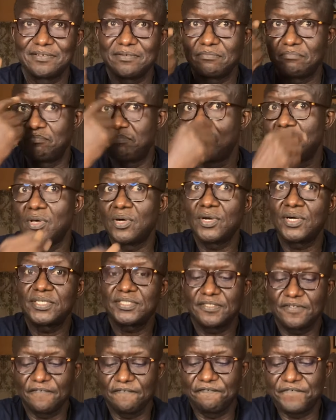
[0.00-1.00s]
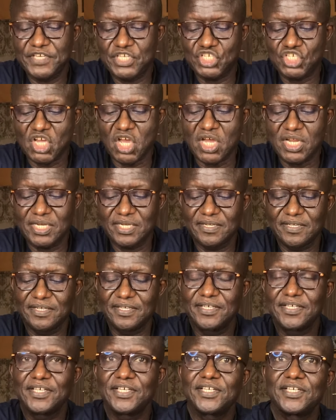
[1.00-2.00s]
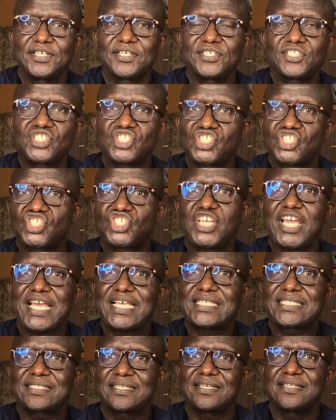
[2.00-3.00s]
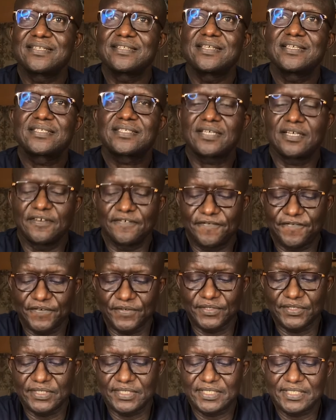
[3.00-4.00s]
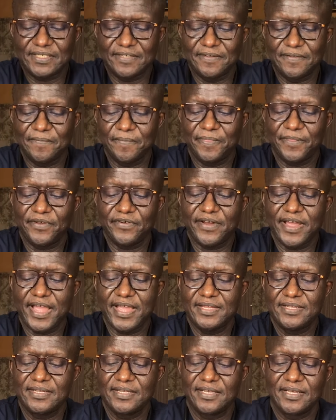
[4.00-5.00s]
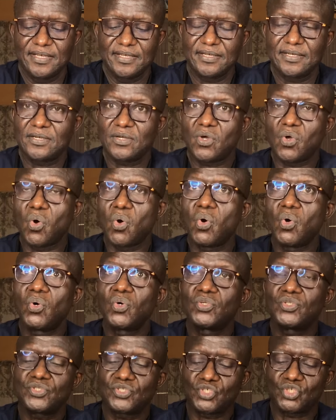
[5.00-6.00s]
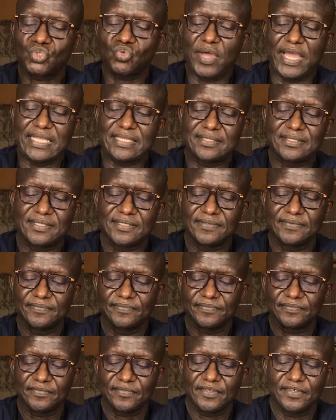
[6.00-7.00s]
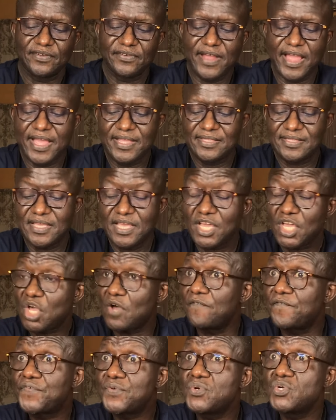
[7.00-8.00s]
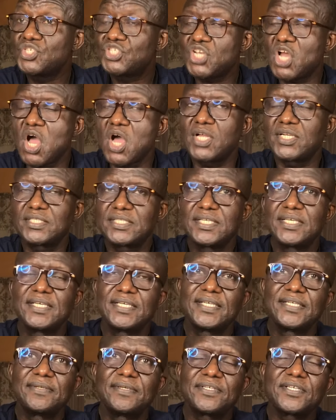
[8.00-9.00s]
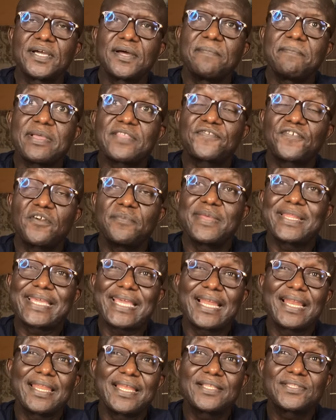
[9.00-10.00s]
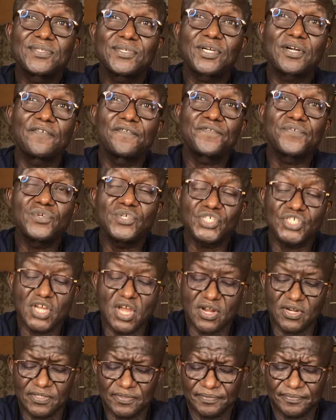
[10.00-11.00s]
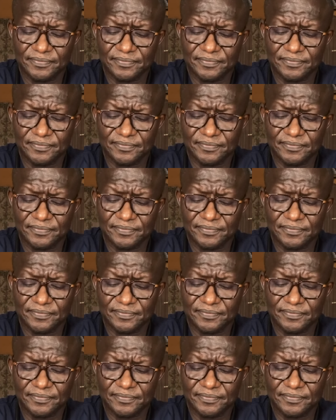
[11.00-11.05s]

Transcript: blurred vision, chest discomfort, right? Cold sweat, right? Confusion. Yeah, metformin can lead to confusion,